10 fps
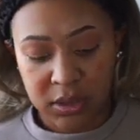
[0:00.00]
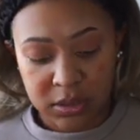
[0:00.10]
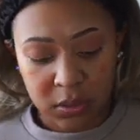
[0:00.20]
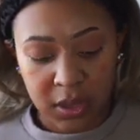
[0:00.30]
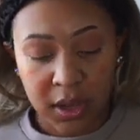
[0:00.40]

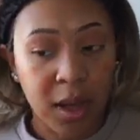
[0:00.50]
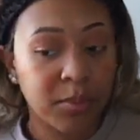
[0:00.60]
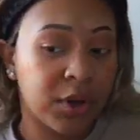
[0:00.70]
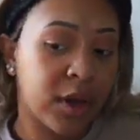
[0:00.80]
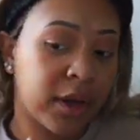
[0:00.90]
So like
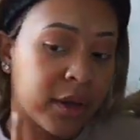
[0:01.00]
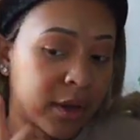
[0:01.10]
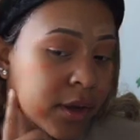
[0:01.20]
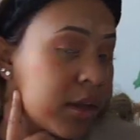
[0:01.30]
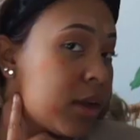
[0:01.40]
I'm darker
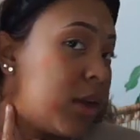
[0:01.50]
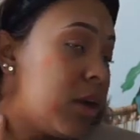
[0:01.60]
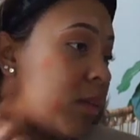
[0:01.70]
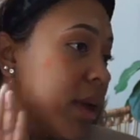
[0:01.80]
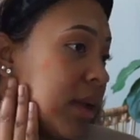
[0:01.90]
here
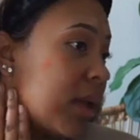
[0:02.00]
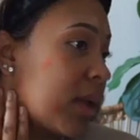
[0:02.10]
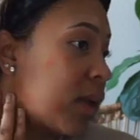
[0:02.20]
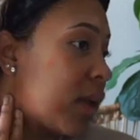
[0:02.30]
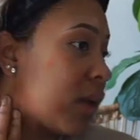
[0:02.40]
on my
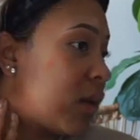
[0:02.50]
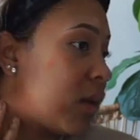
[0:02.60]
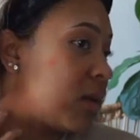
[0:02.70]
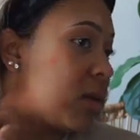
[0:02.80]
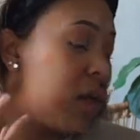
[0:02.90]
neck
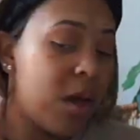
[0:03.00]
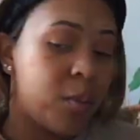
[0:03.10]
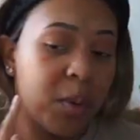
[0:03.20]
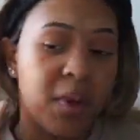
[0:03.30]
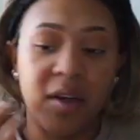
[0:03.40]
area,
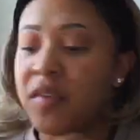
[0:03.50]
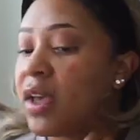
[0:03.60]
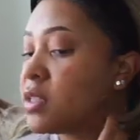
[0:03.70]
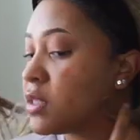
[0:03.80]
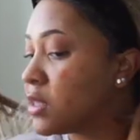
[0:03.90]
but my
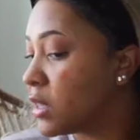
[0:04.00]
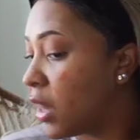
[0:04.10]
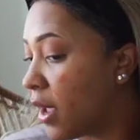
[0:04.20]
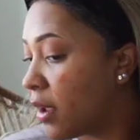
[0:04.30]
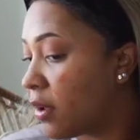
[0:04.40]
face is
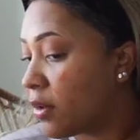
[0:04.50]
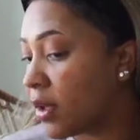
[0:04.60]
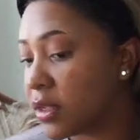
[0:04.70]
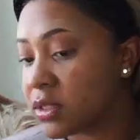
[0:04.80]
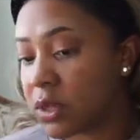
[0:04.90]
light,
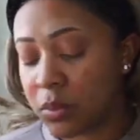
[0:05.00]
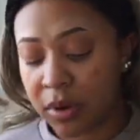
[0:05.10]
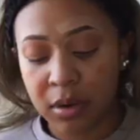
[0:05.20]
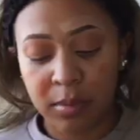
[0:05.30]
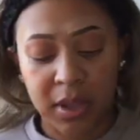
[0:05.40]
okay? So we're
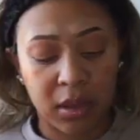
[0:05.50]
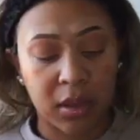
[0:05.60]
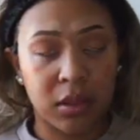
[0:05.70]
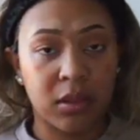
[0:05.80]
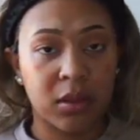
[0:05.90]
gonna make a
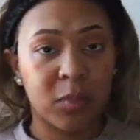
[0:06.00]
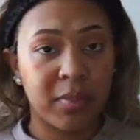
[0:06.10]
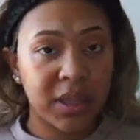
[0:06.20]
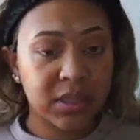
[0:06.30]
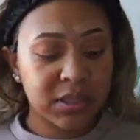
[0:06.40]
good little
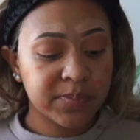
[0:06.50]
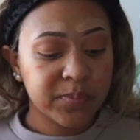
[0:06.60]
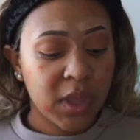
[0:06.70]
mix.